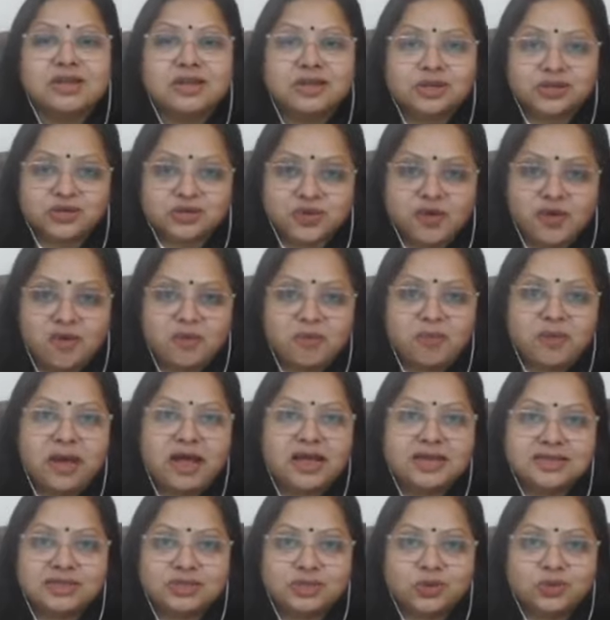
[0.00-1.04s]
So I have
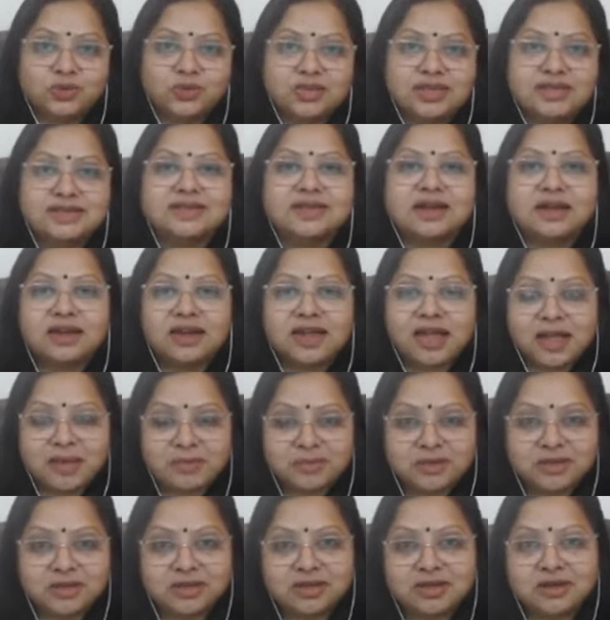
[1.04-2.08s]
passed through this and I am
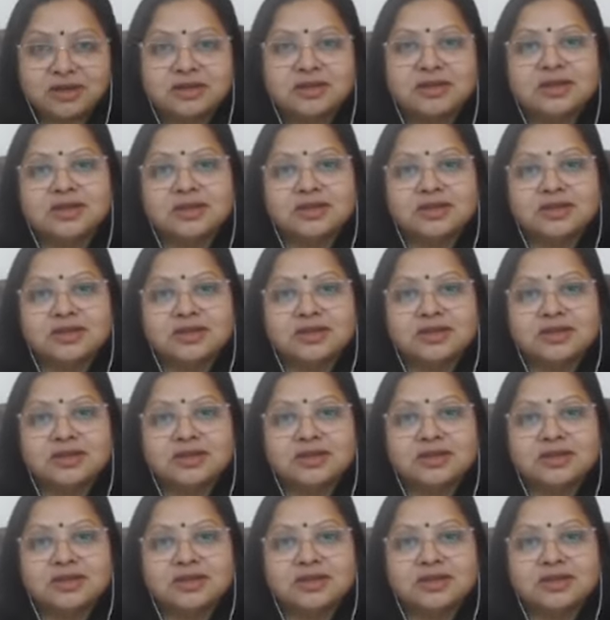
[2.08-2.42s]
here